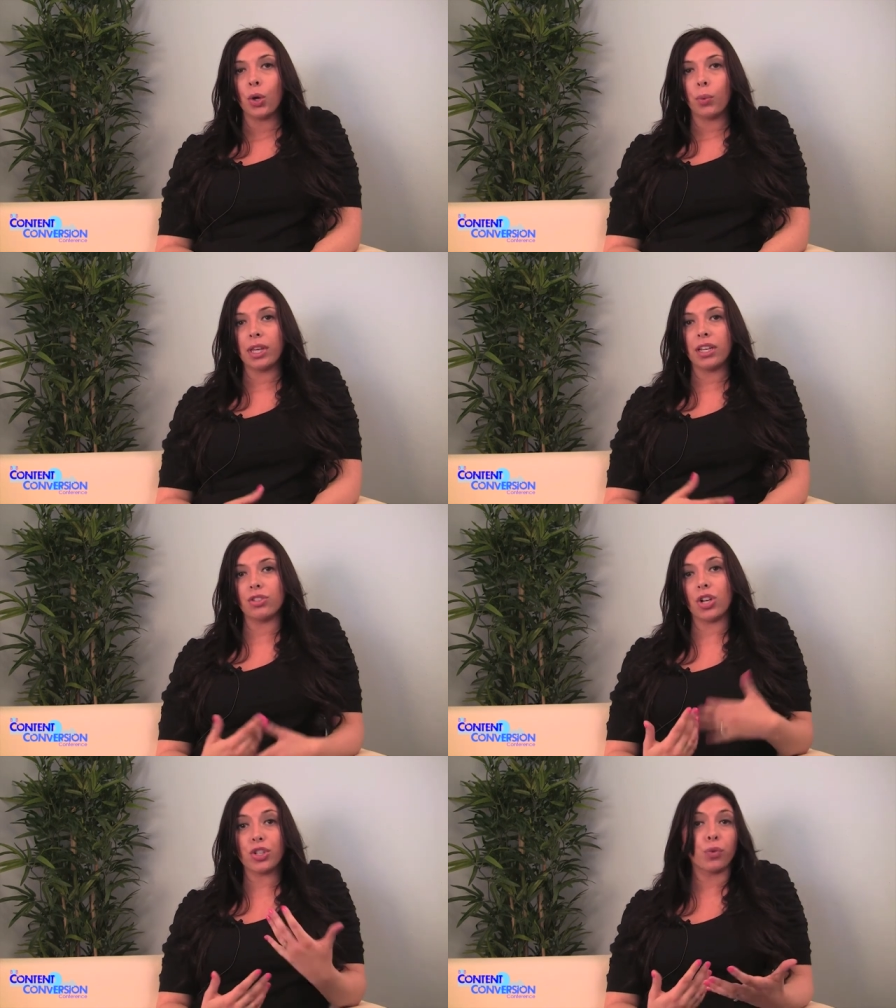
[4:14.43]

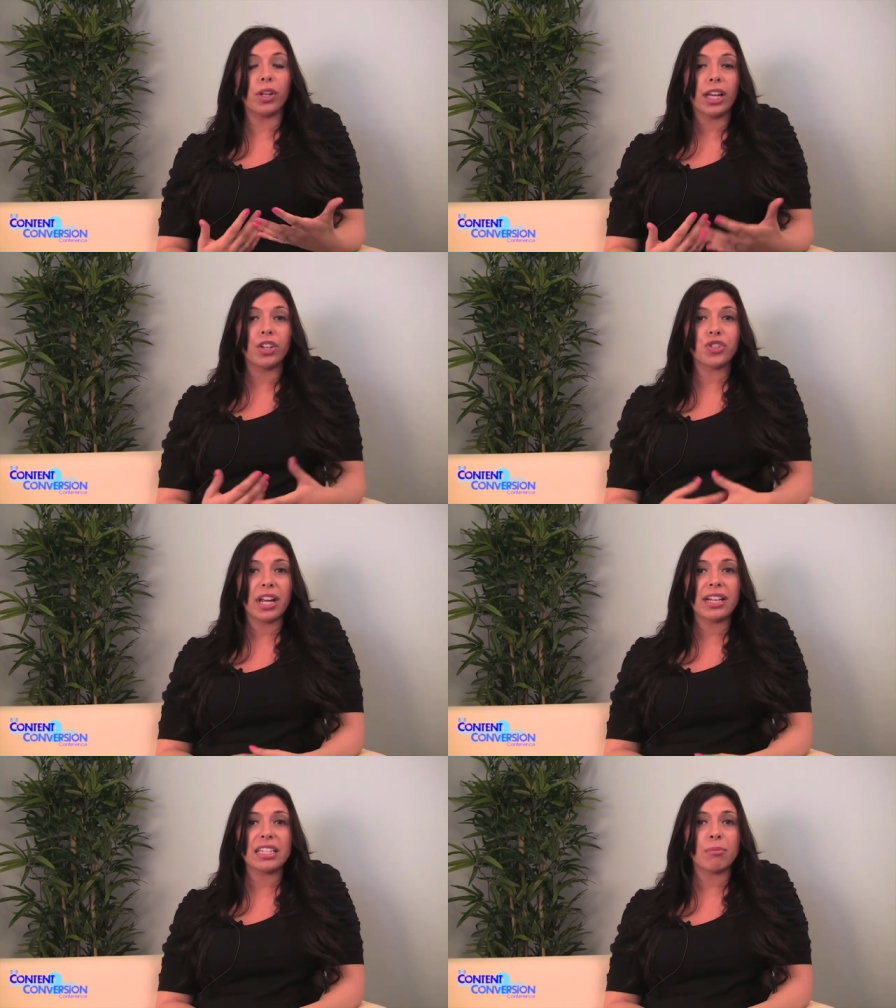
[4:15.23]
We sought to really
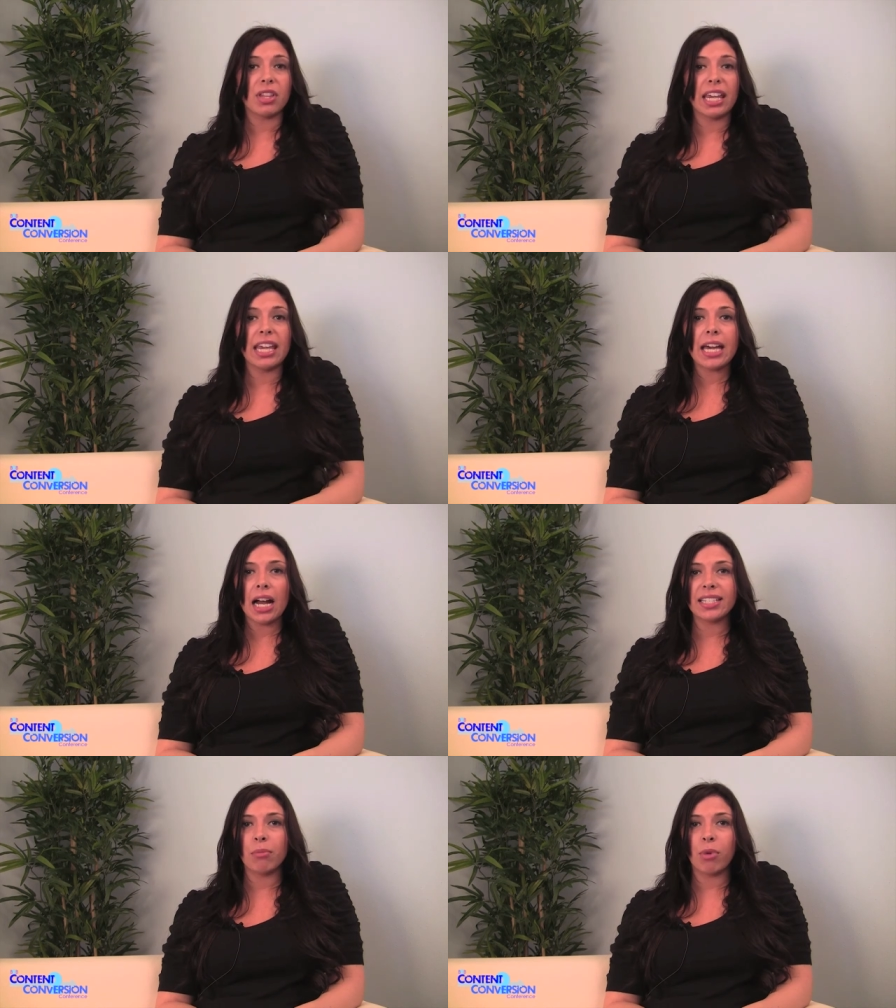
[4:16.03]
understand some of the key
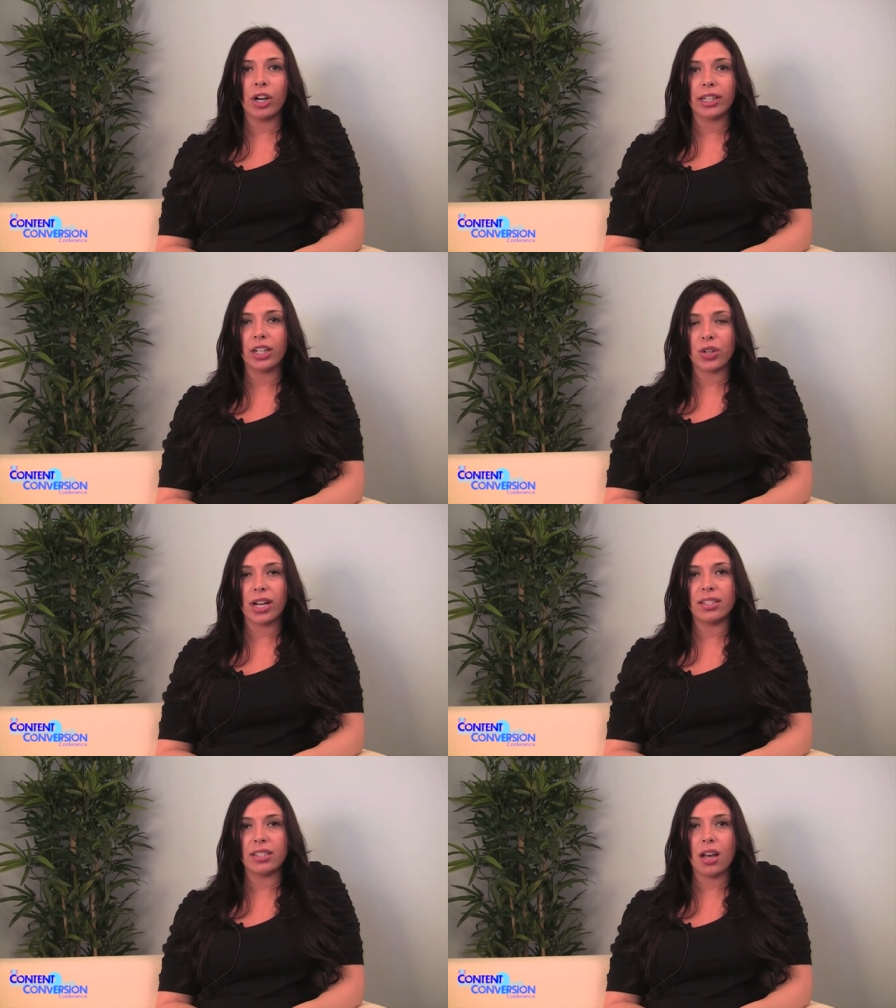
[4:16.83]
content marketing
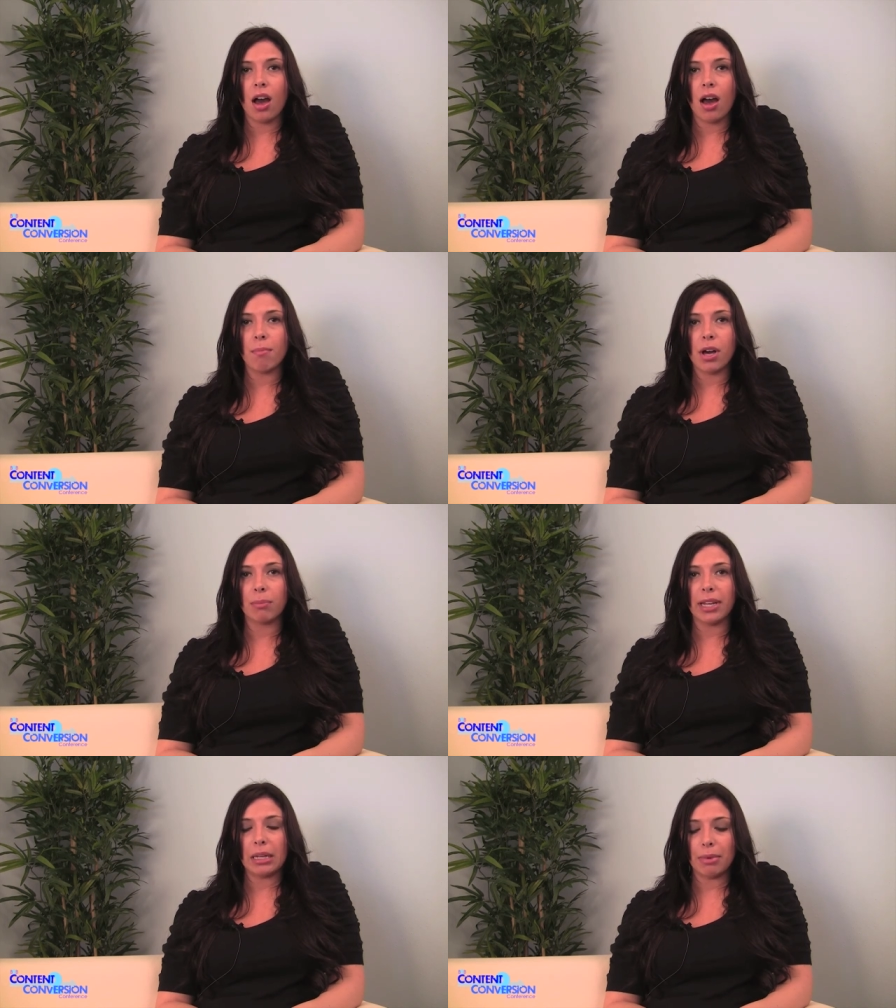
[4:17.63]
trends uh,
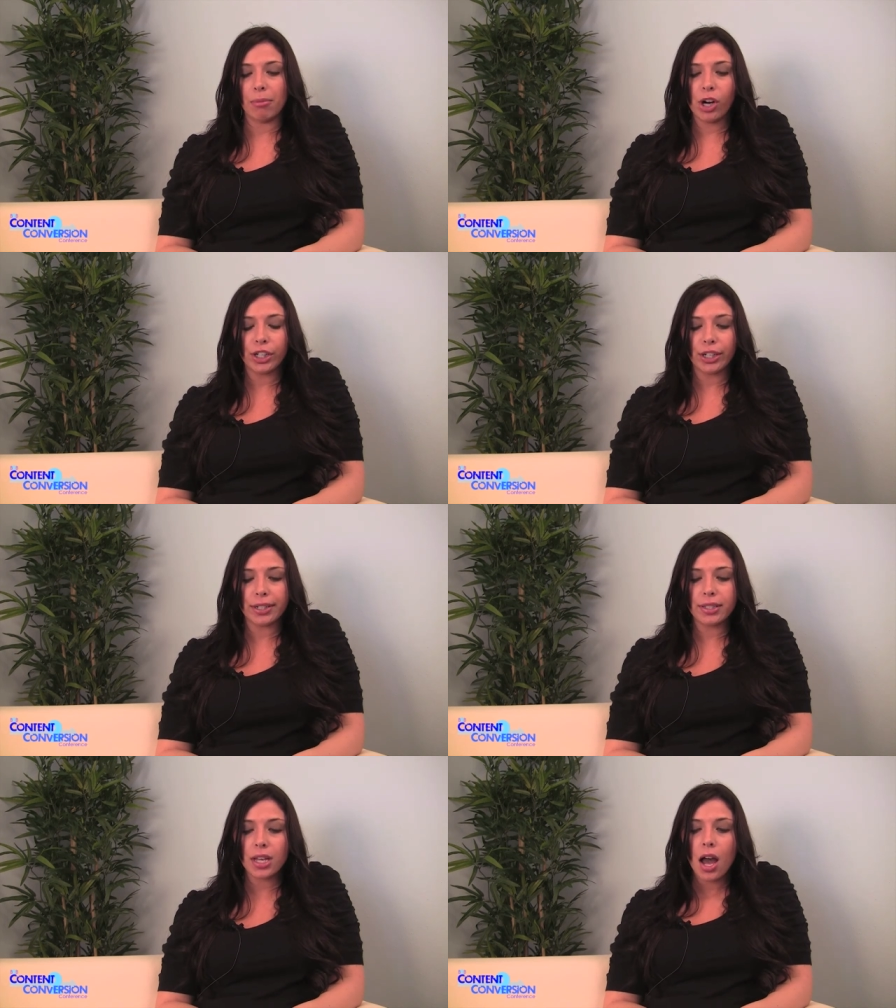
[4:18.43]
among B2B
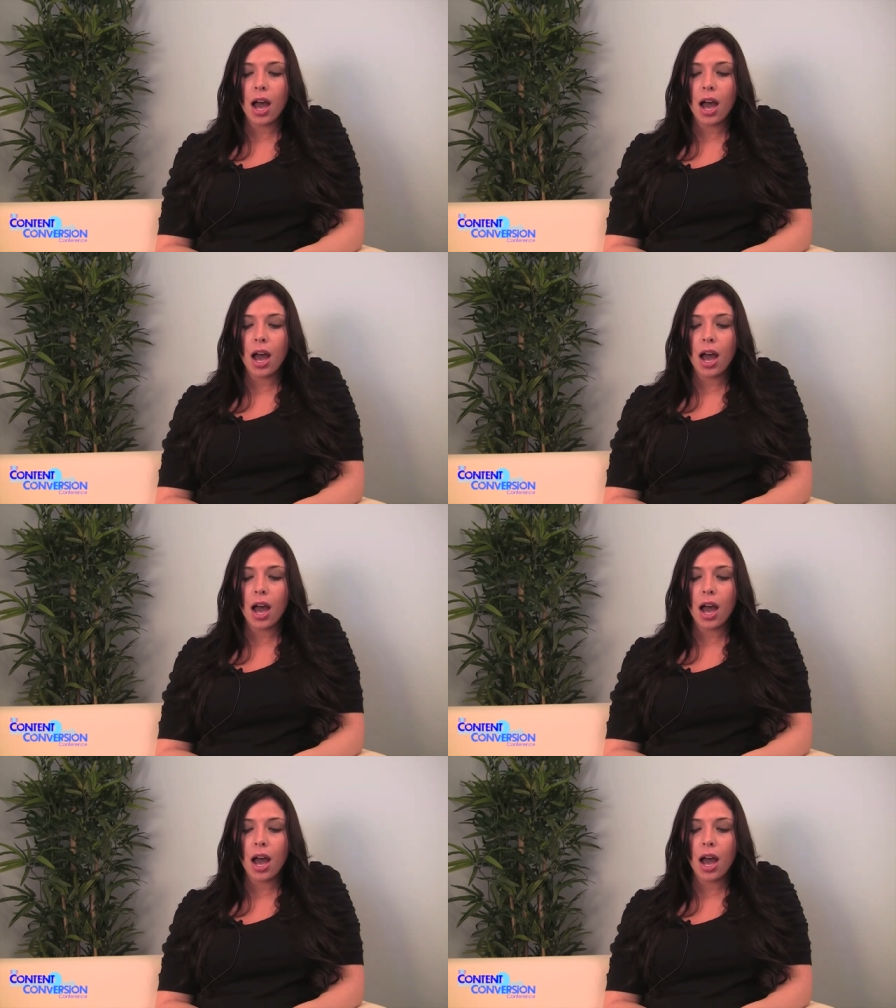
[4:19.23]
marketers.